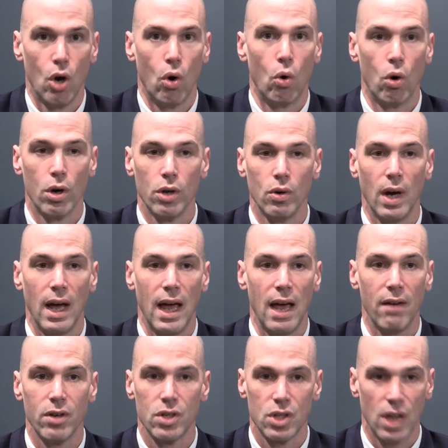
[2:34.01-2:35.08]
or you
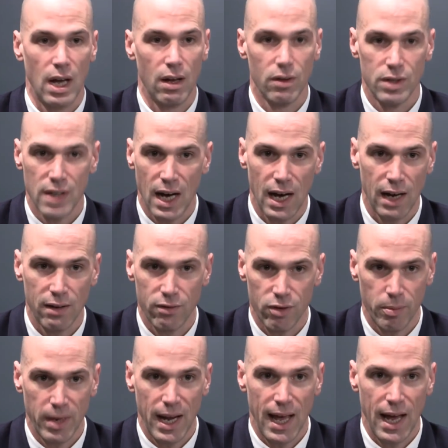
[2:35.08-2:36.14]
have a child dying
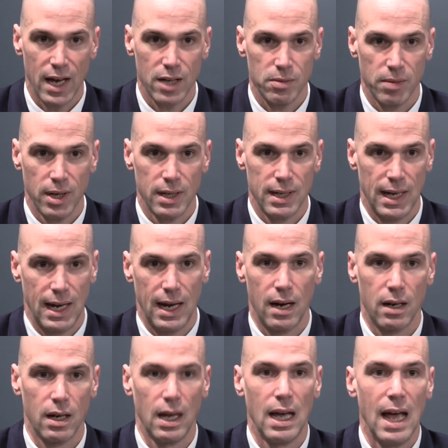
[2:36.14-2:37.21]
from an asthma
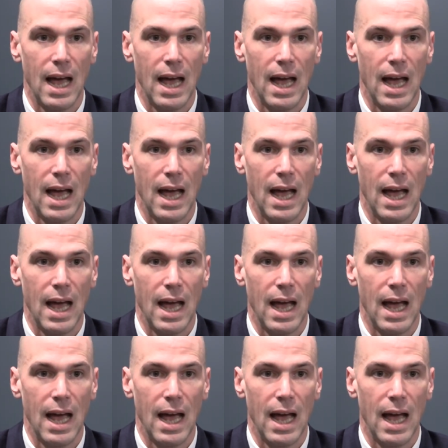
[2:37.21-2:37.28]
attack,